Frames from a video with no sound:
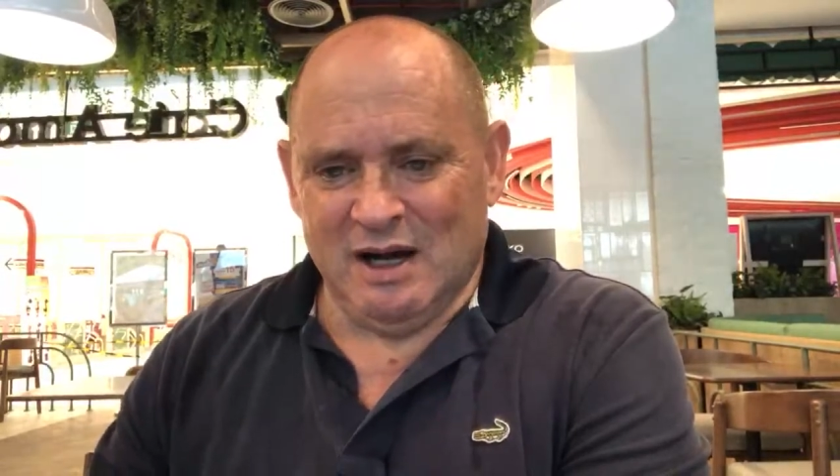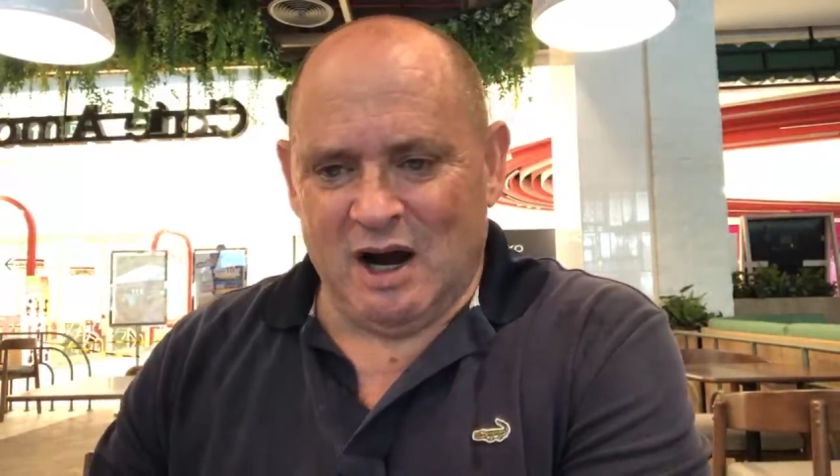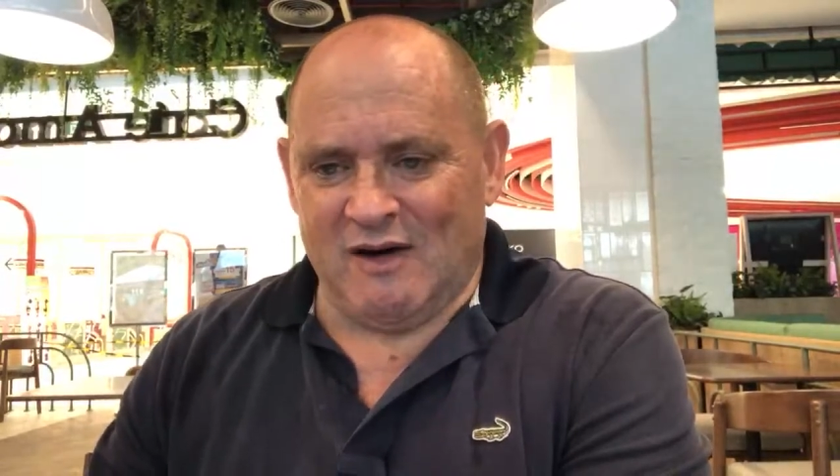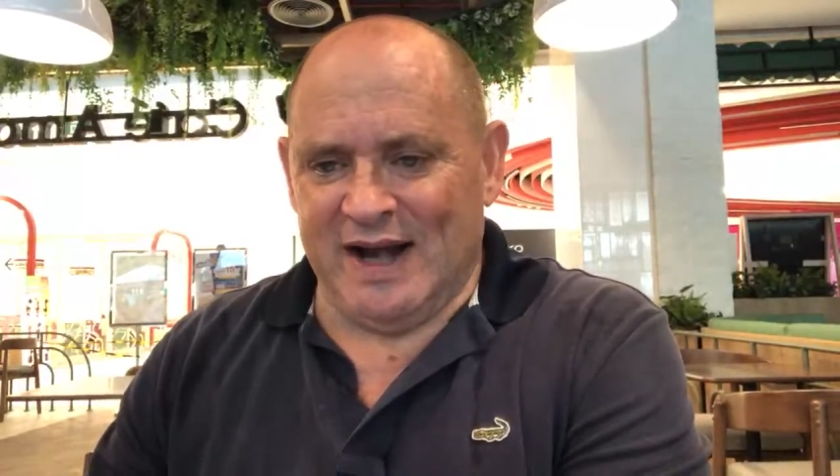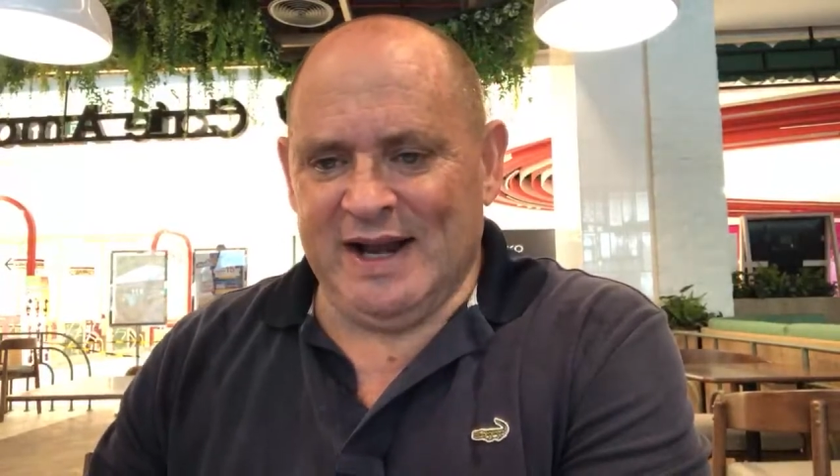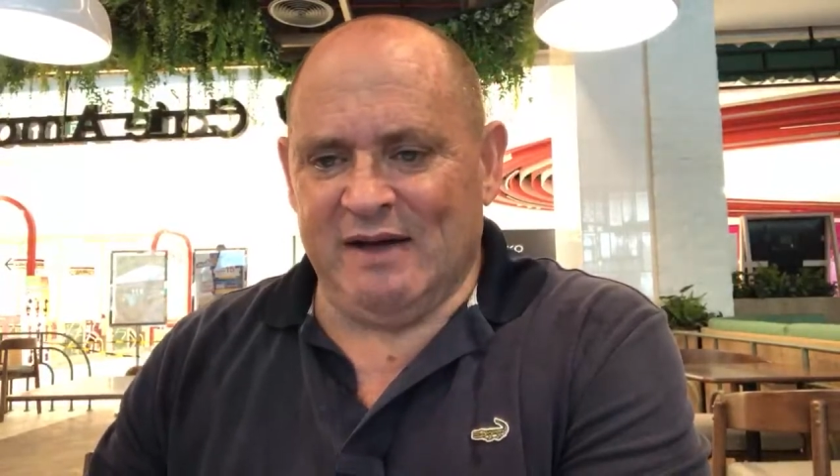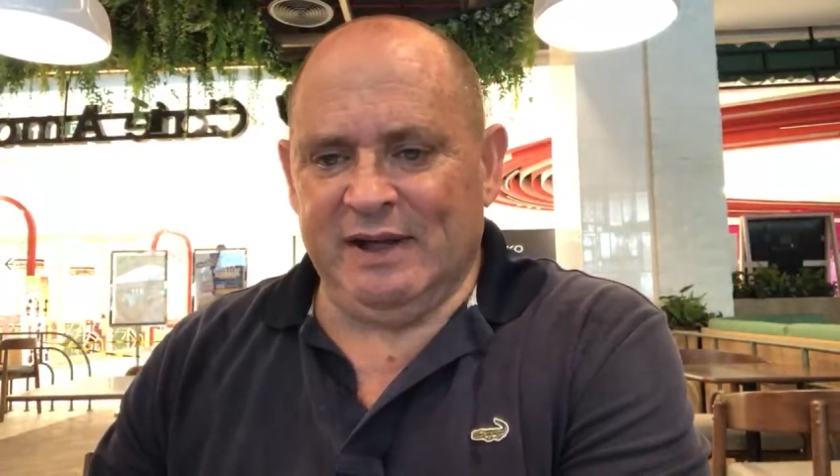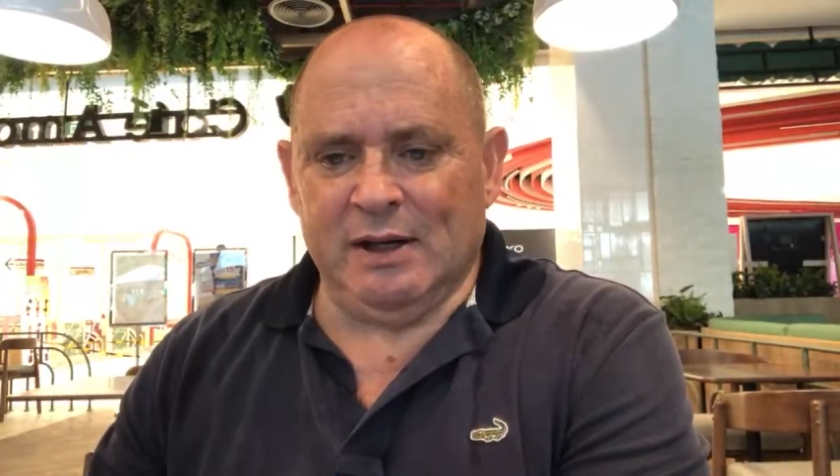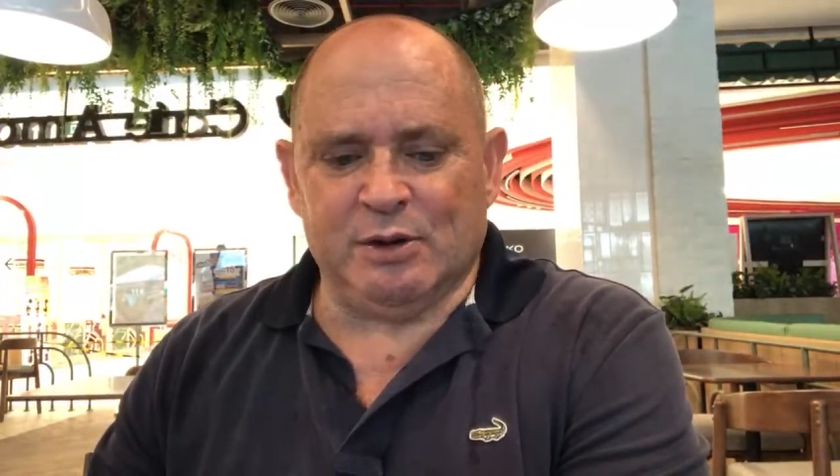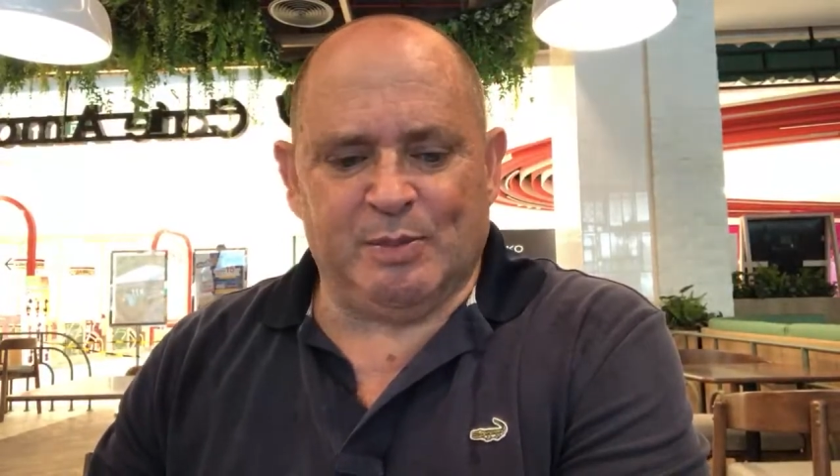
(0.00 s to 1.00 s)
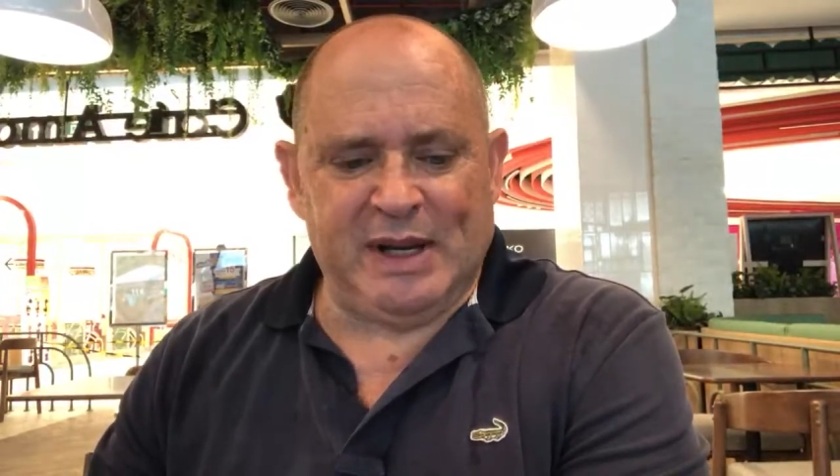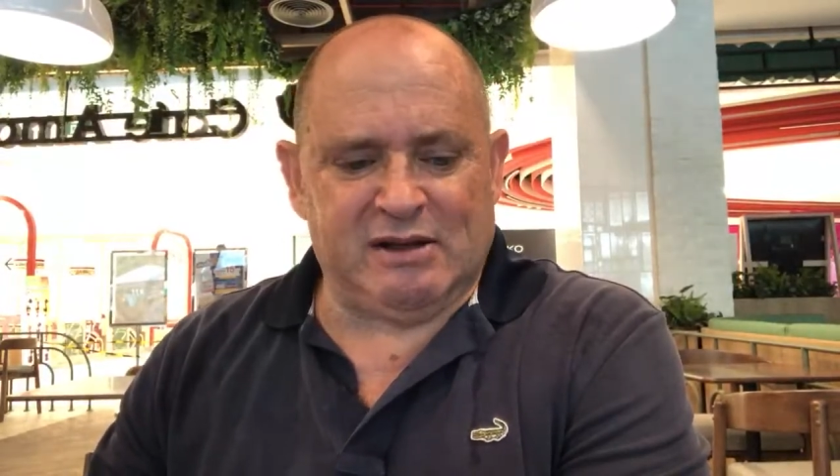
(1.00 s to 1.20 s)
All right, now the other big